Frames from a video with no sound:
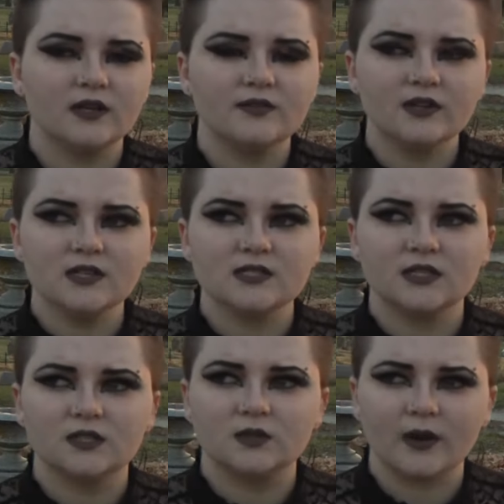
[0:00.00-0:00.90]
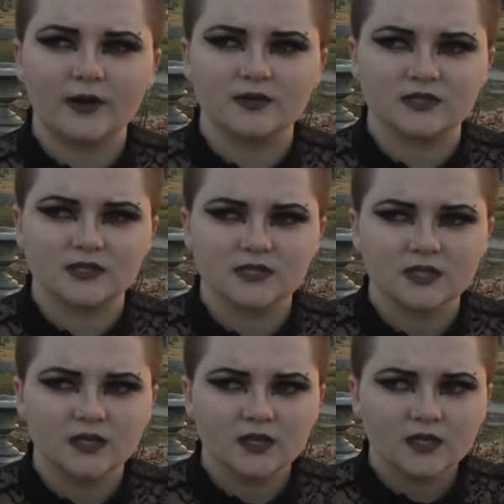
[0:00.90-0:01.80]
Even until when I was
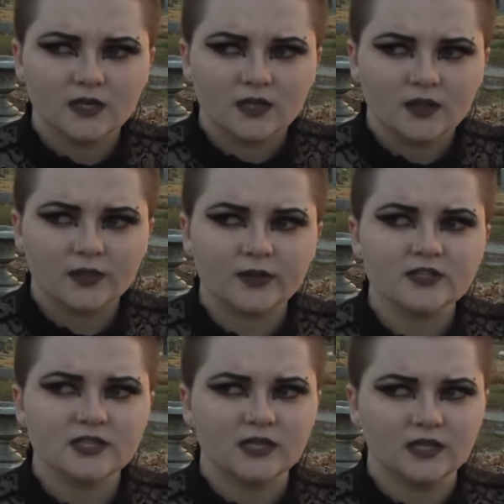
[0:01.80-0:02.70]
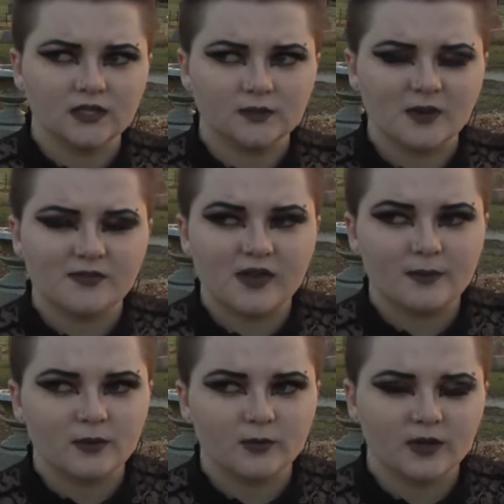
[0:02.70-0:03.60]
13, my
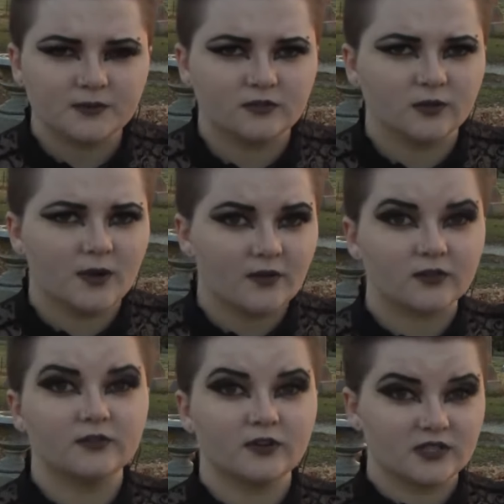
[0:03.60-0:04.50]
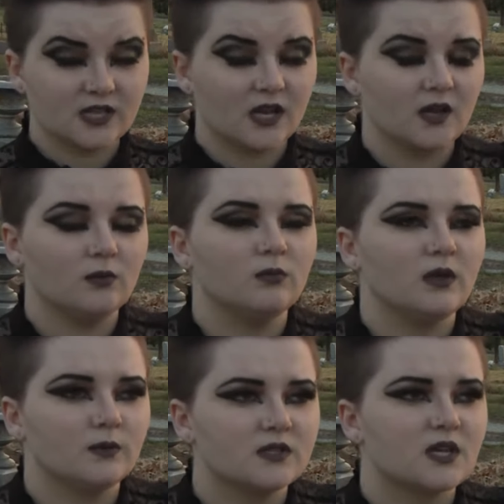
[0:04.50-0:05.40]
family went up to Vermont for the first time,
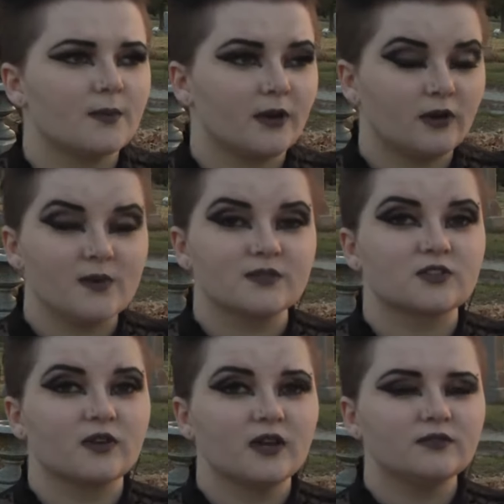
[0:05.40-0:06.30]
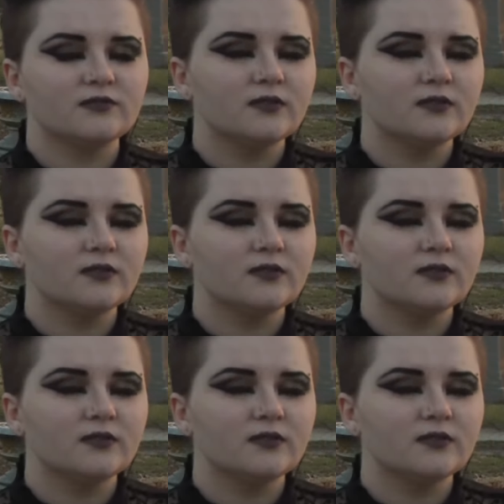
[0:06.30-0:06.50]
and we saw my grandma's grave.